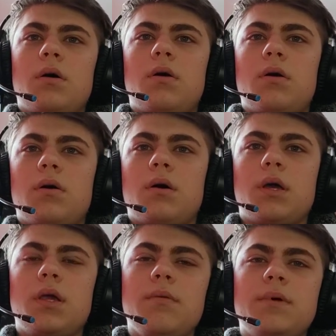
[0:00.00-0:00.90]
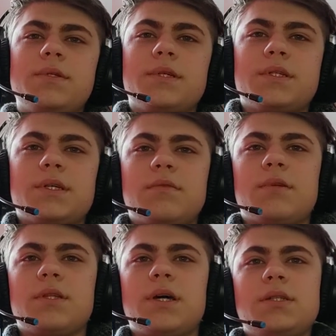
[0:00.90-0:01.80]
Given these
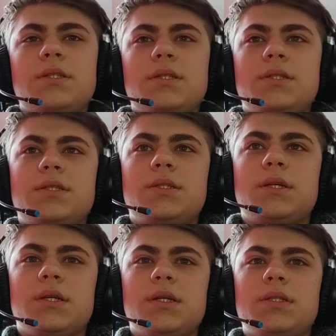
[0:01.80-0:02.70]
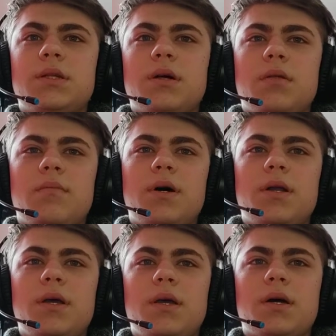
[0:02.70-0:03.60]
advantages, digital
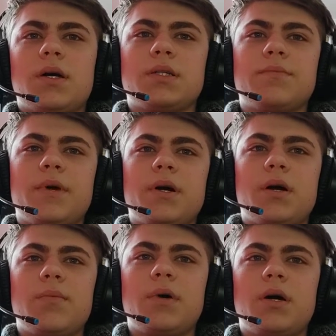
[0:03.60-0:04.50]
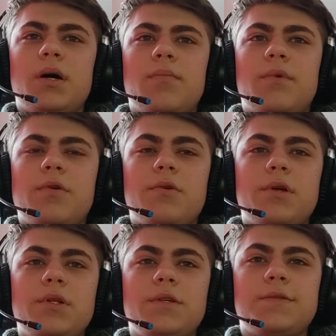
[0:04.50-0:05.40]
money has become a
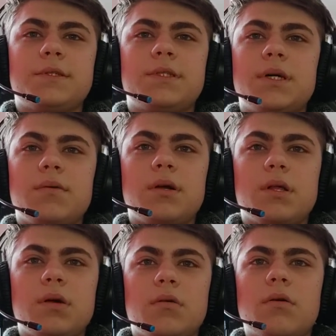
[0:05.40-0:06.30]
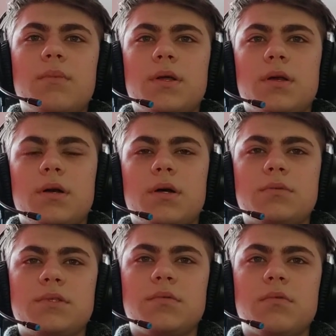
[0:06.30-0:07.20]
priority for several governments
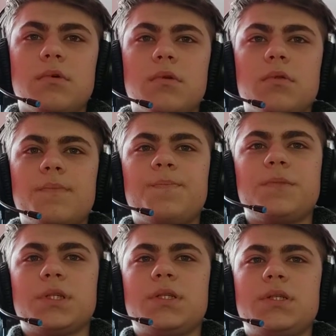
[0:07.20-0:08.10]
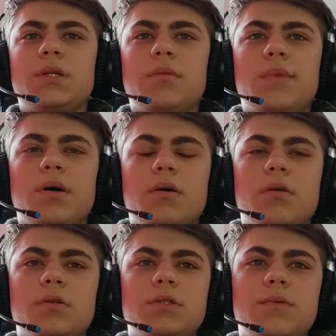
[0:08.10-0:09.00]
around the world. The Central
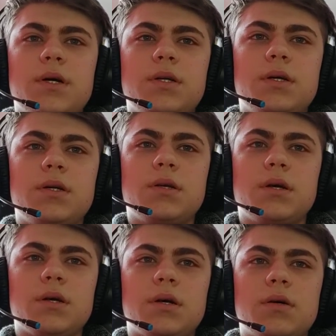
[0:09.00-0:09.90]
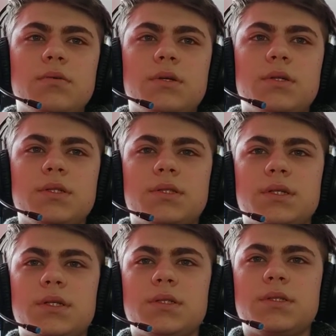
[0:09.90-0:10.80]
Bank of Sweden, a country
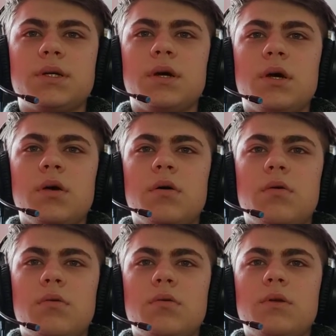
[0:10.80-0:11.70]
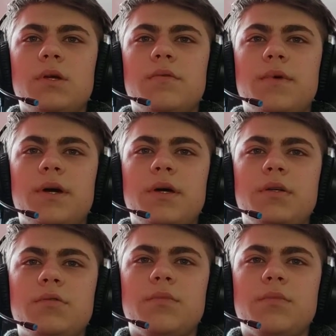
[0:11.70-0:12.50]
that is on its way to